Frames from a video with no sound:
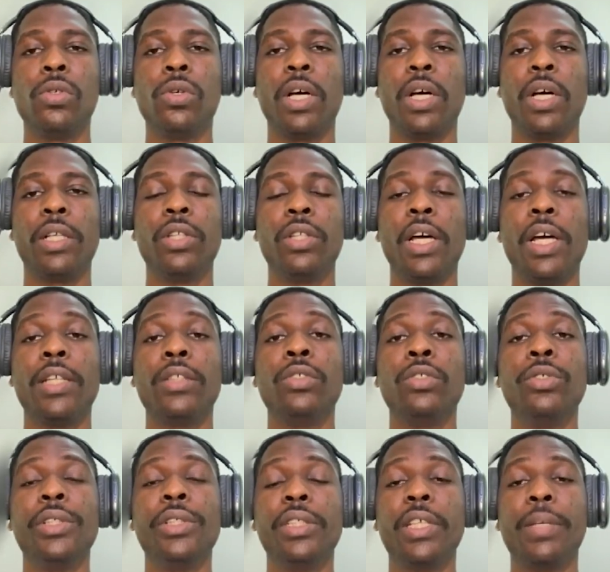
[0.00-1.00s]
are doing their
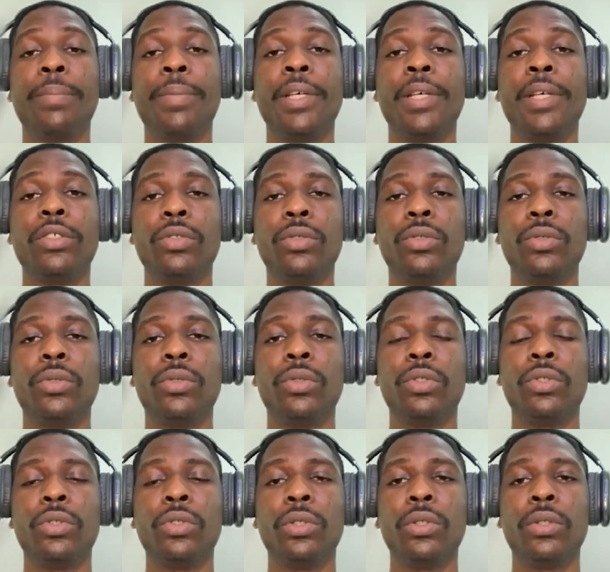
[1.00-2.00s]
best
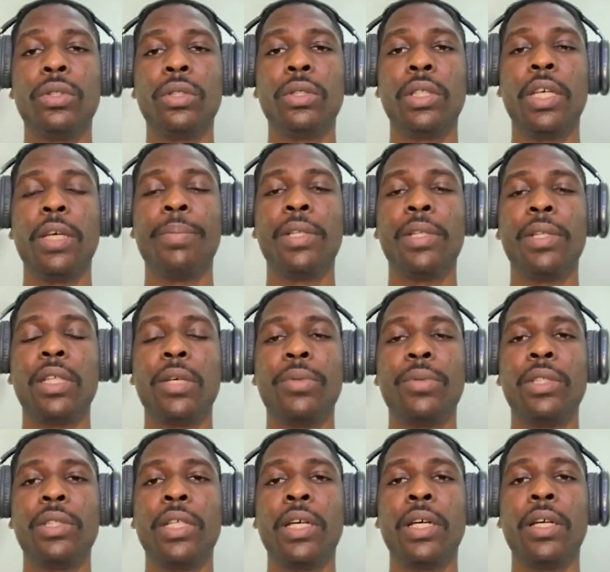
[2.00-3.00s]
to get better with
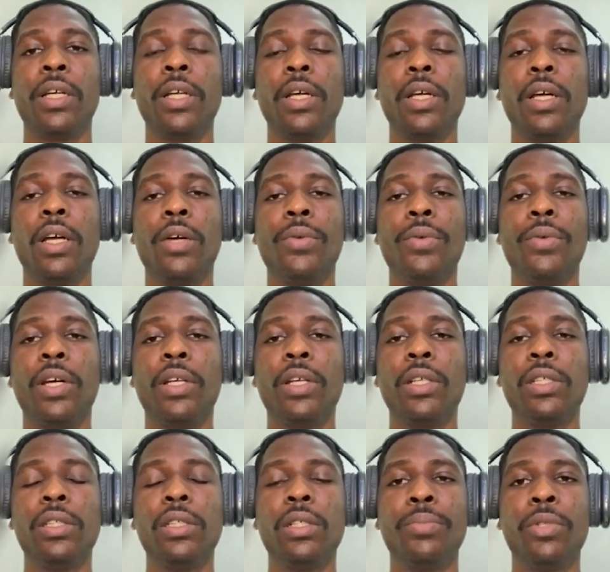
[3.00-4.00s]
that. Regarding the
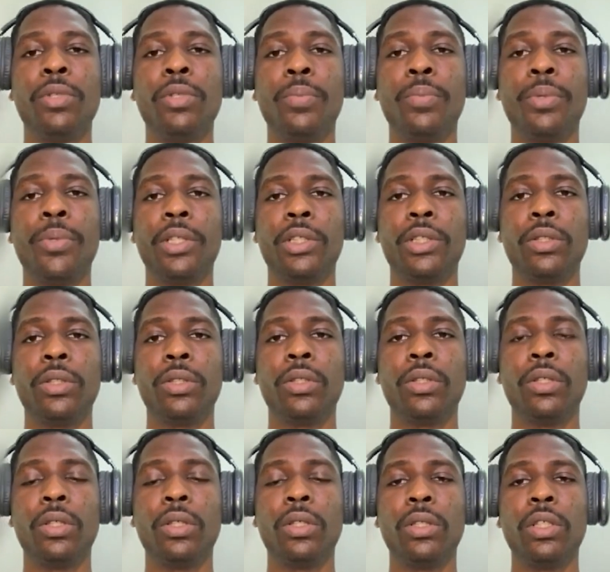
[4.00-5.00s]
blood pressure,
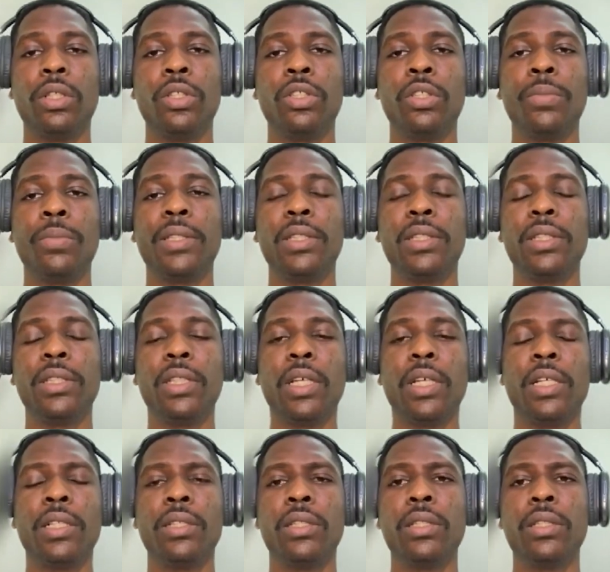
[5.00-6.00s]
the automatic and
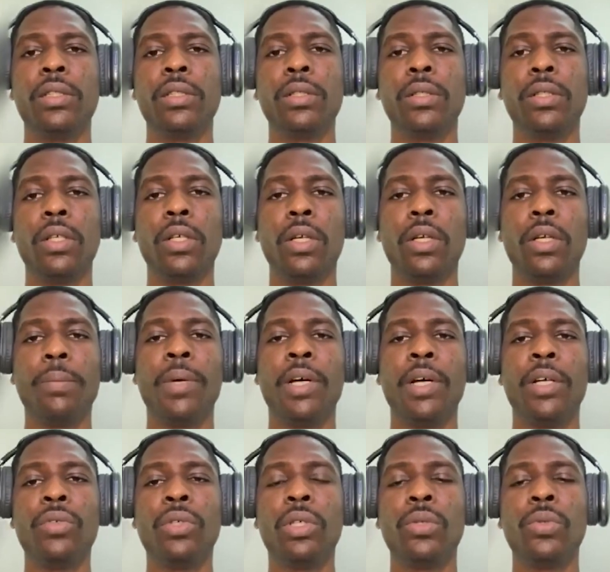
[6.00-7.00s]
the
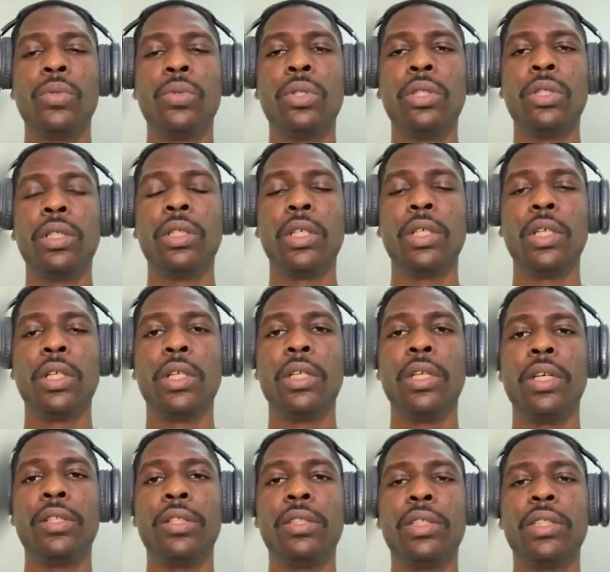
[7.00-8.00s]
manual one, yeah, I
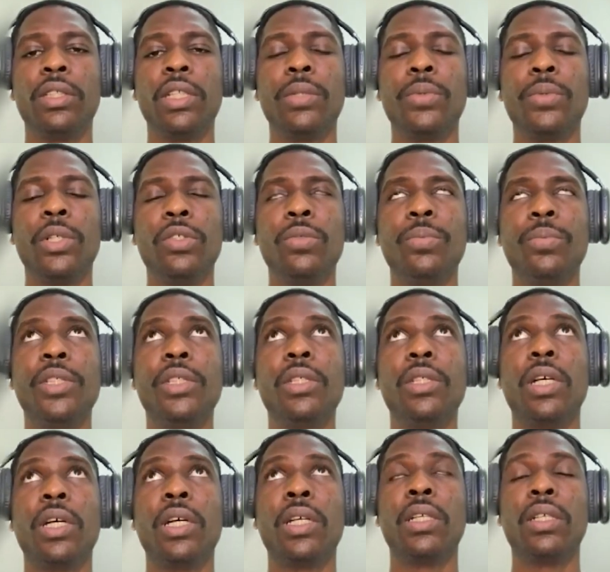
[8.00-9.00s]
understand what you mean,
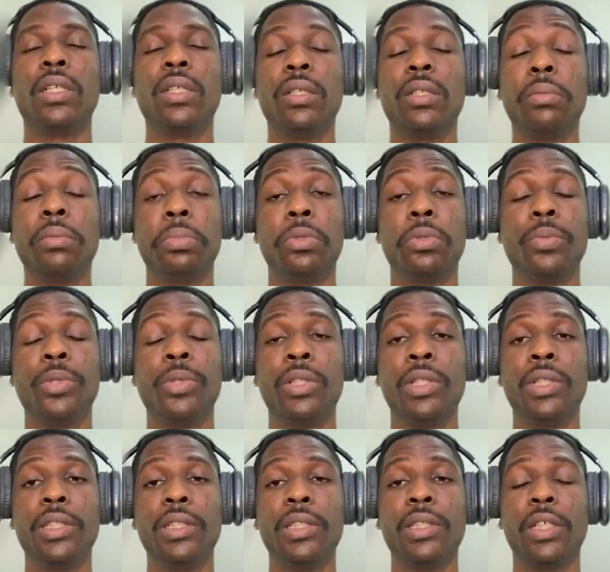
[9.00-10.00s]
and to be
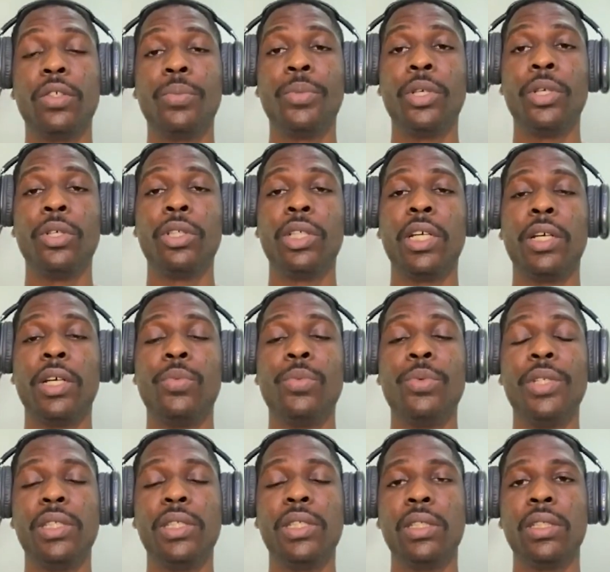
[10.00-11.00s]
honest, there could be other
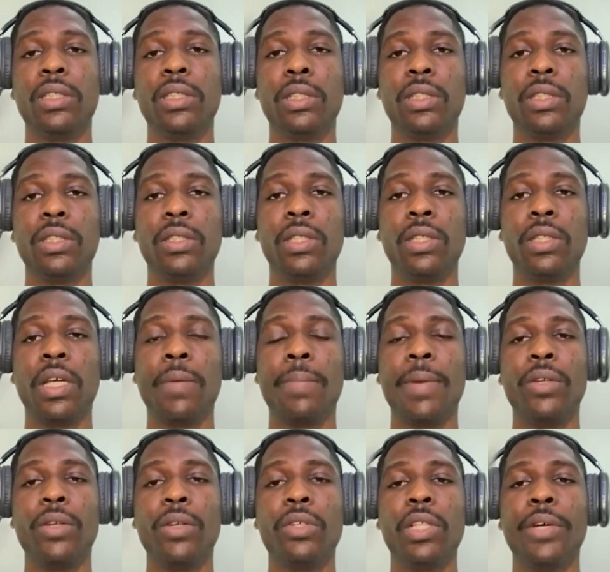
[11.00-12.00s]
reasons that might
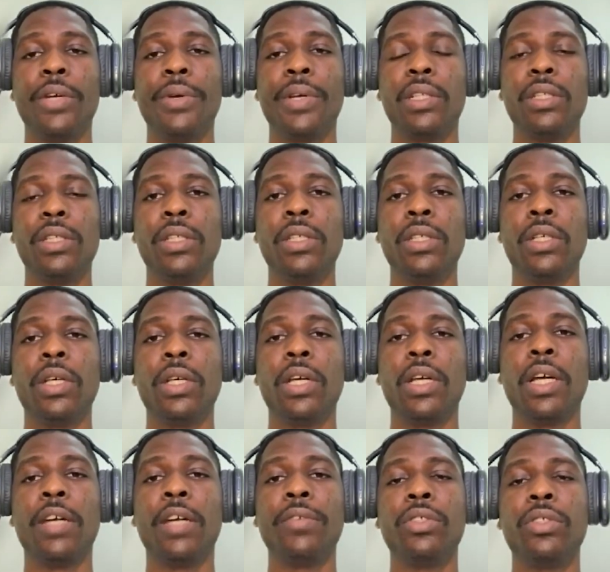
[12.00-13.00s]
not directly
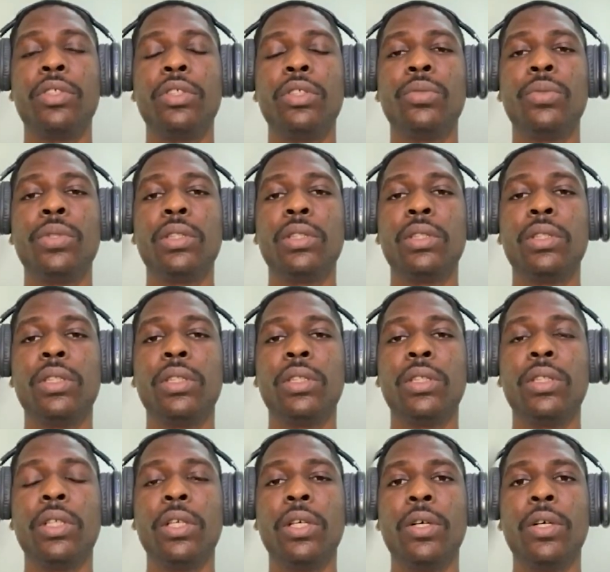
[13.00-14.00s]
have to do with
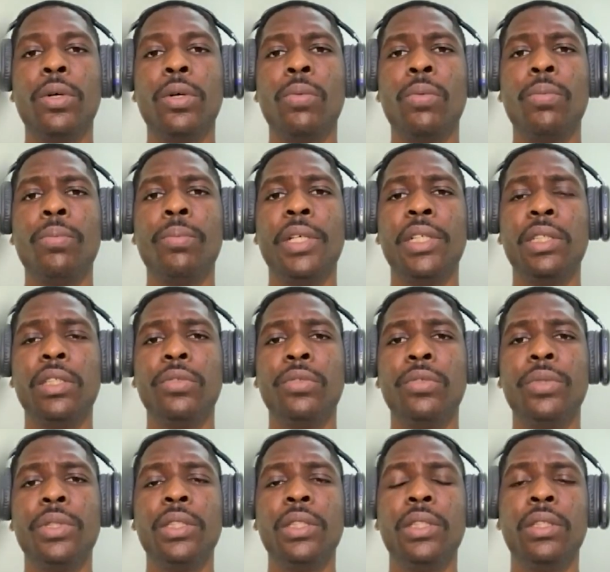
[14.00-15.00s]
the machine
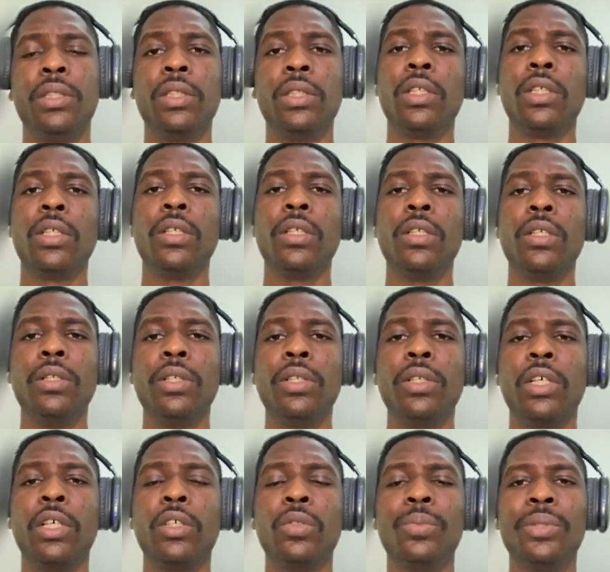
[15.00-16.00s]
reading. There
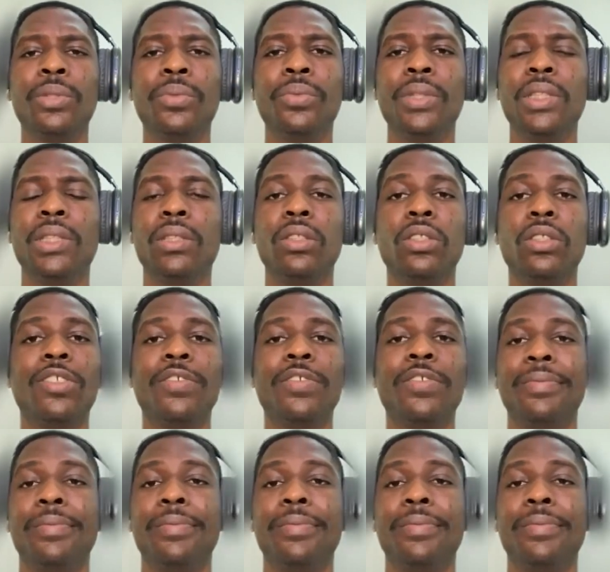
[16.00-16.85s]
could be reasons of,